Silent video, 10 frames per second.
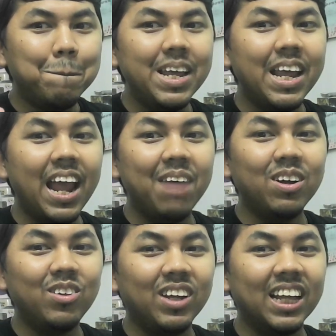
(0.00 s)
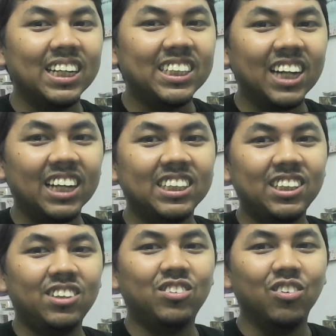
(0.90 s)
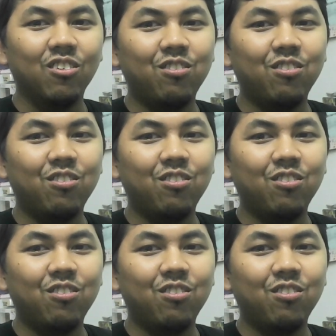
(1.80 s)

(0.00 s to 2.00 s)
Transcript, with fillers: be able to get a chance to